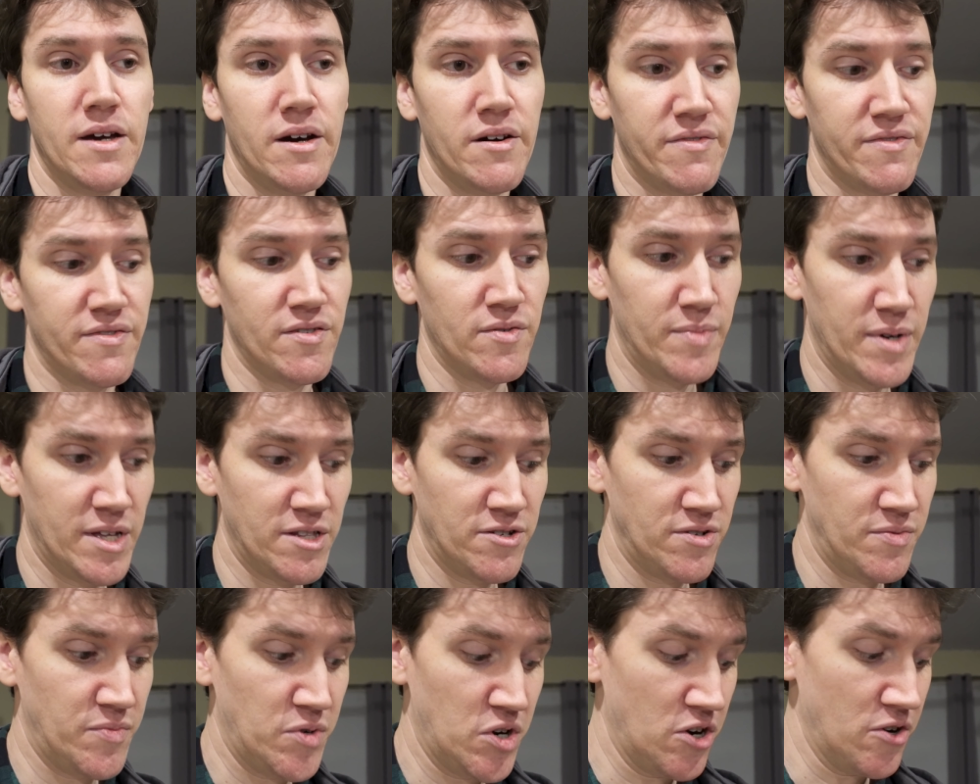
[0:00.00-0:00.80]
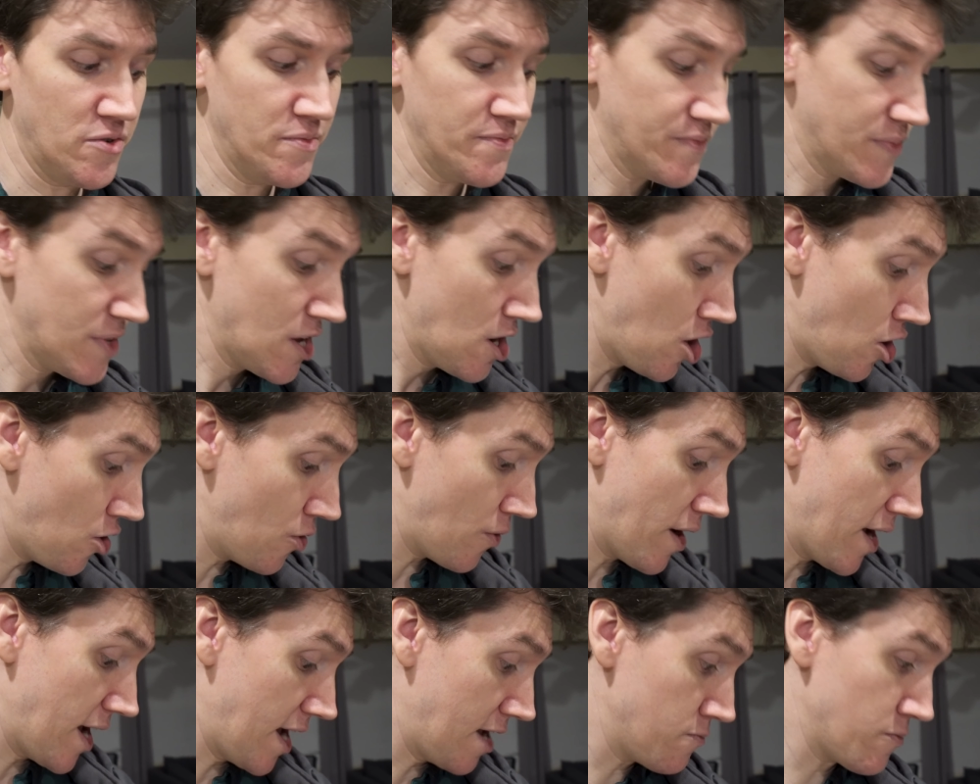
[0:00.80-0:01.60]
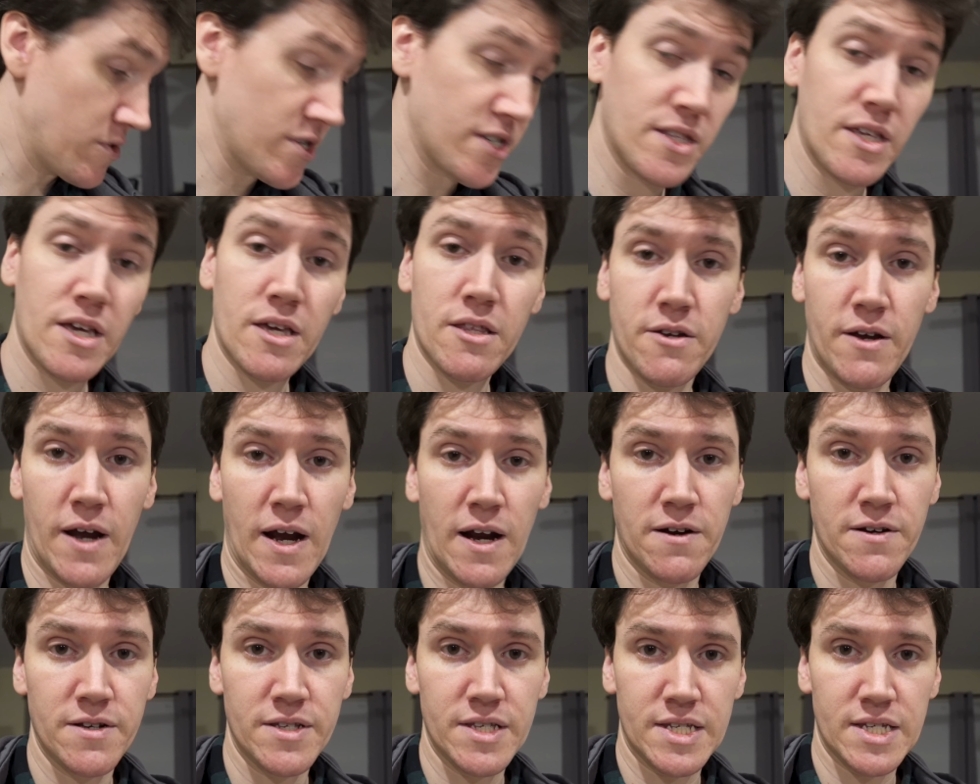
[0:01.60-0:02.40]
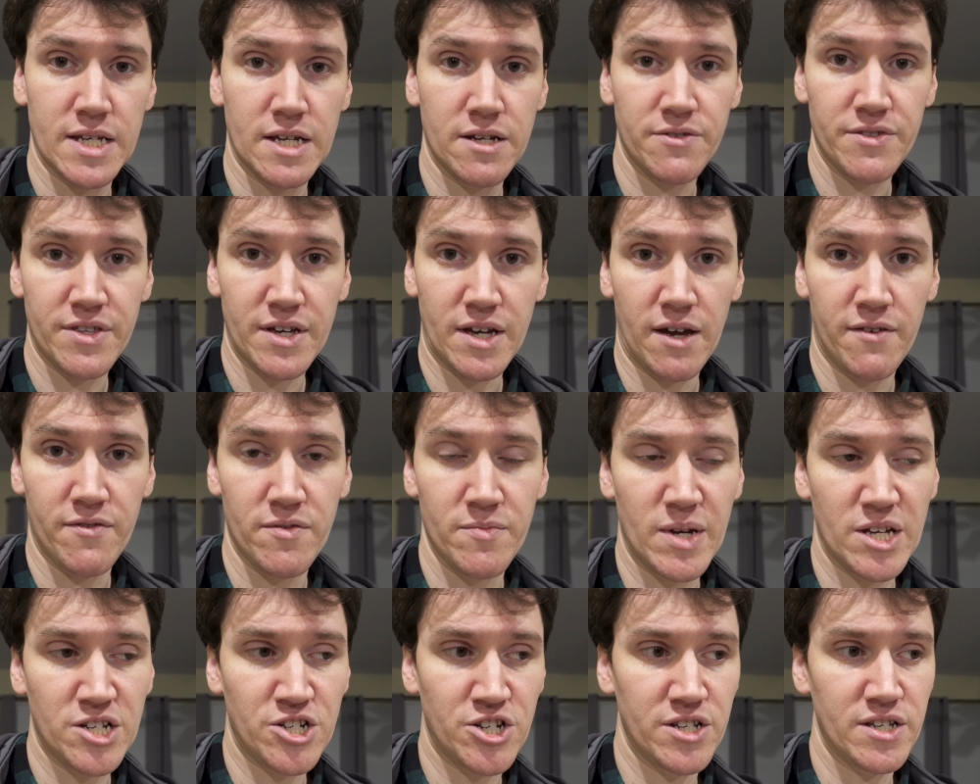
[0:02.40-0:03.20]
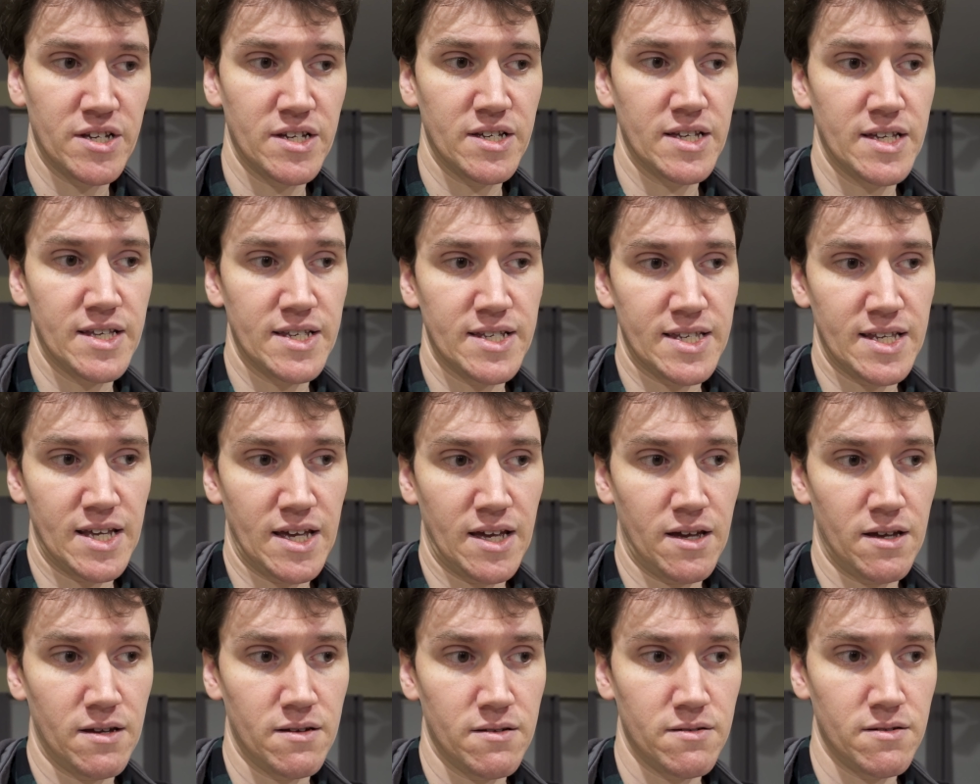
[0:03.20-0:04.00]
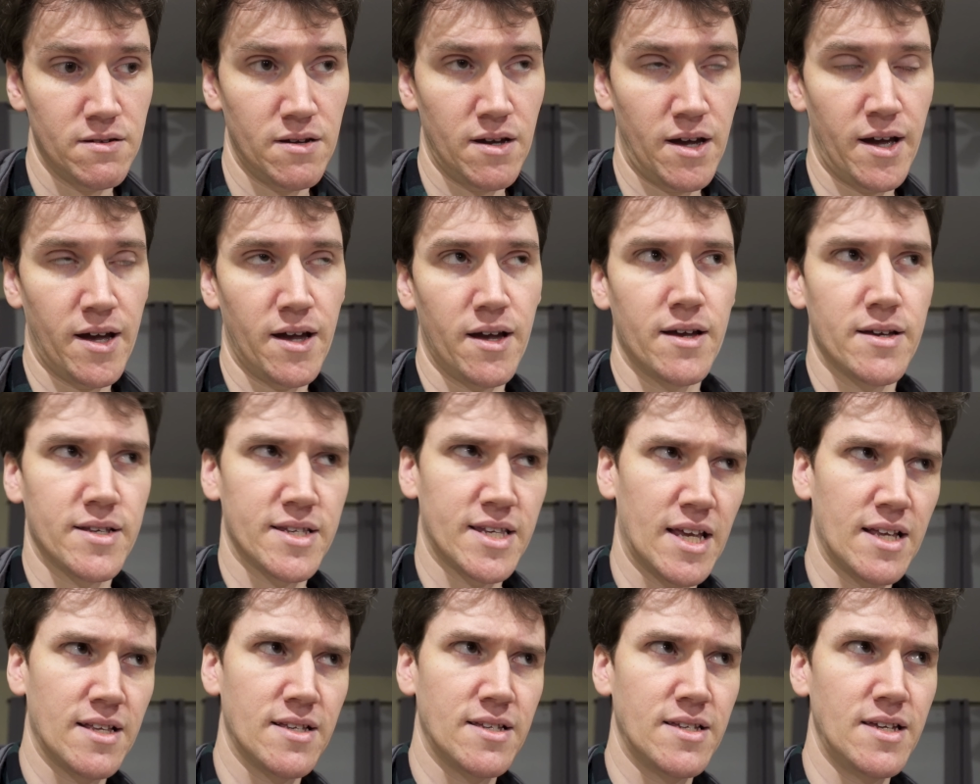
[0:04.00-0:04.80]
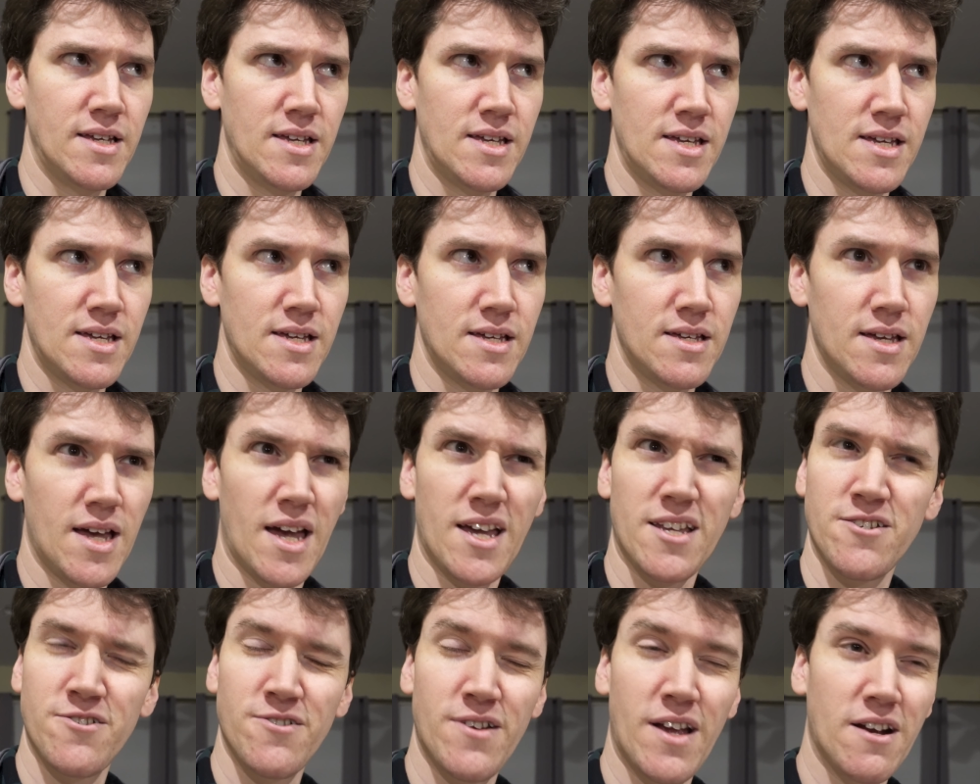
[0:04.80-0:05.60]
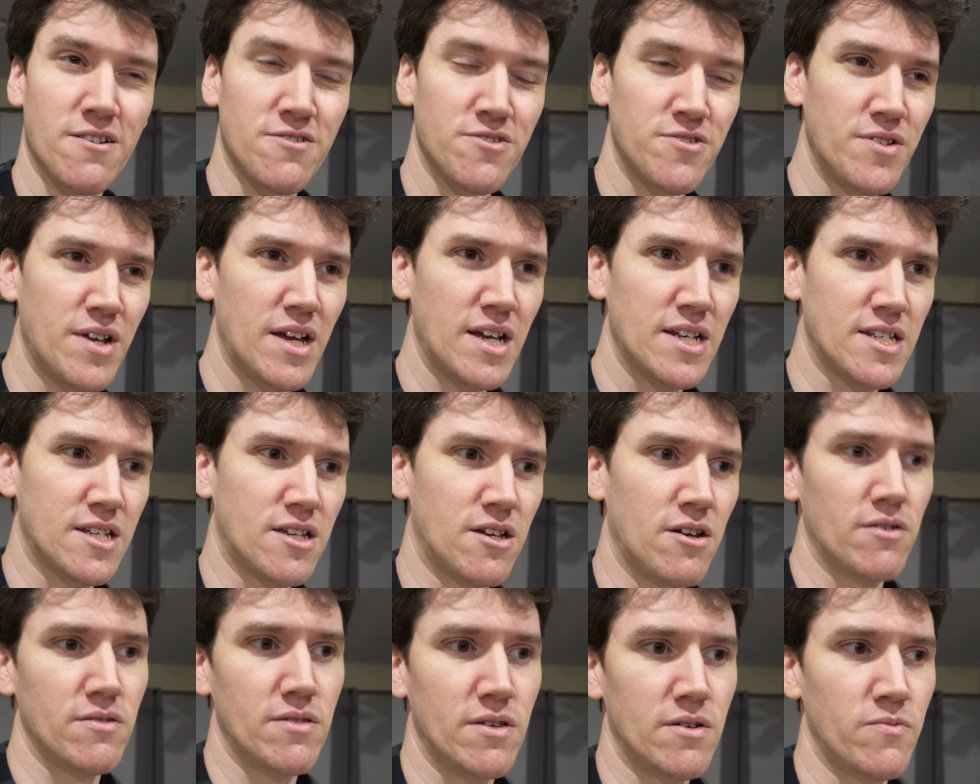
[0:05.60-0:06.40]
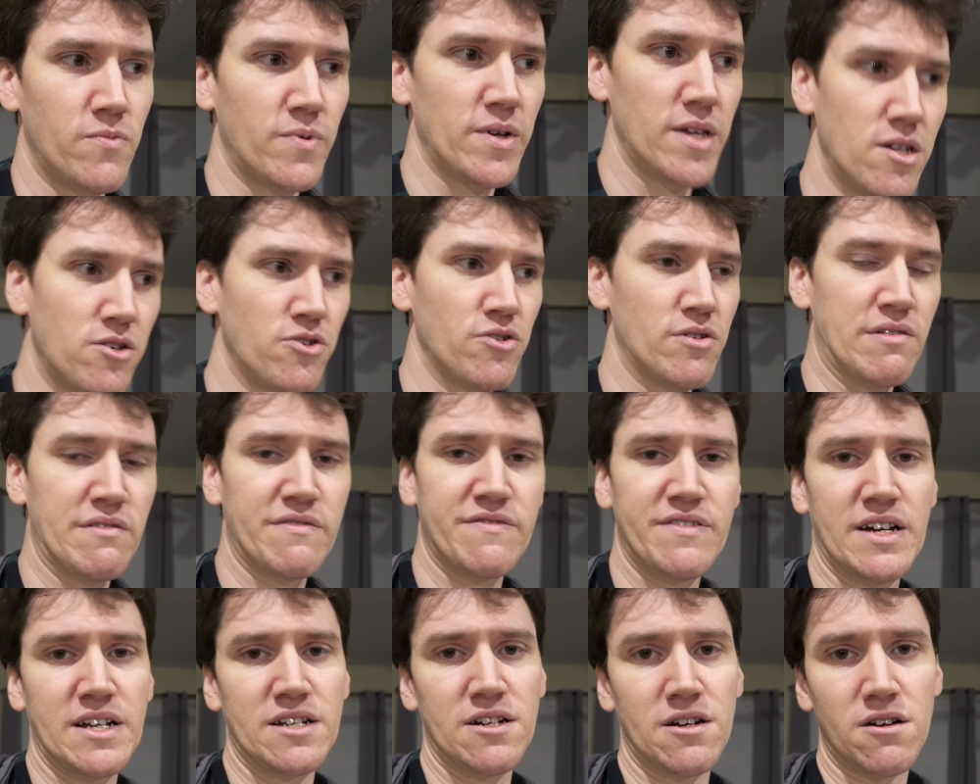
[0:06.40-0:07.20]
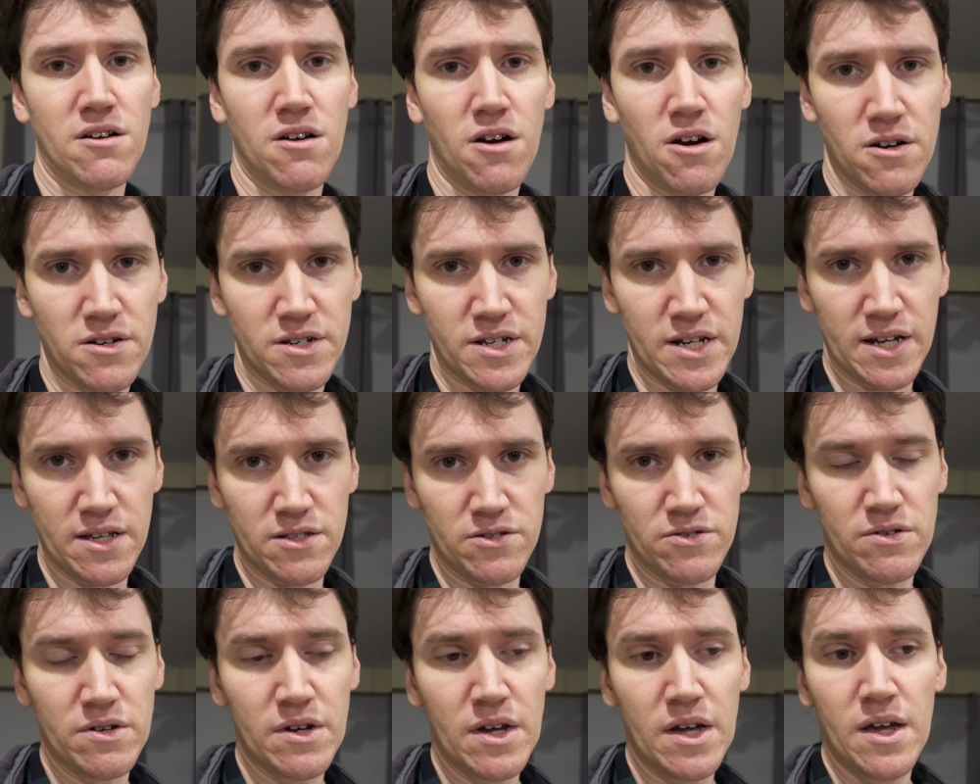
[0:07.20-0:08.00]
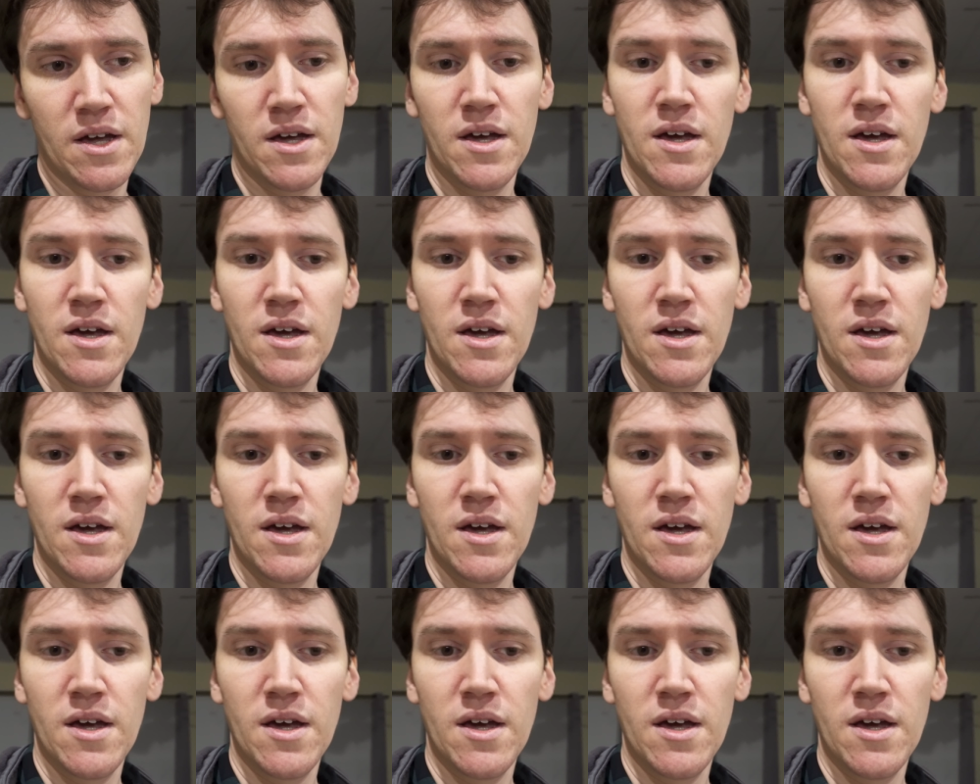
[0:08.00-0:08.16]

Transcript: I'll feel better tomorrow. Oh, and one of the other errands, I don't think I ever mentioned it, is uh, I said yesterday or two days ago that we couldn't find our car title,